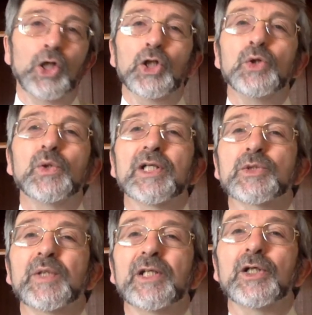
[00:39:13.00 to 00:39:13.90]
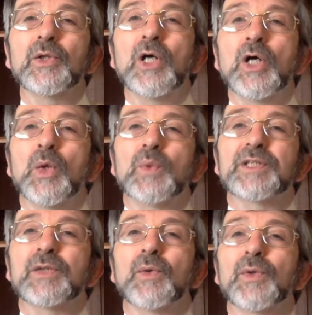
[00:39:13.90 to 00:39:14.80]
Luke, as we know, was
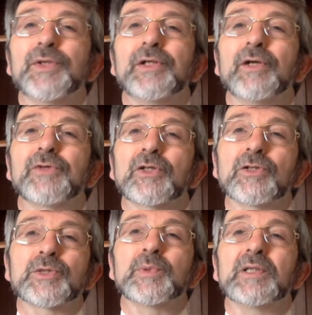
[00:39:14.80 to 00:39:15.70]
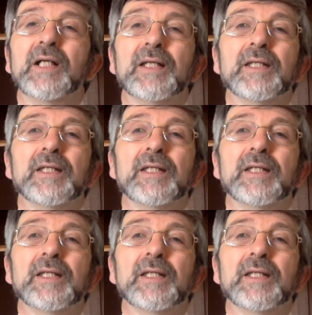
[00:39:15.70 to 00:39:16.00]
the author of the Gospel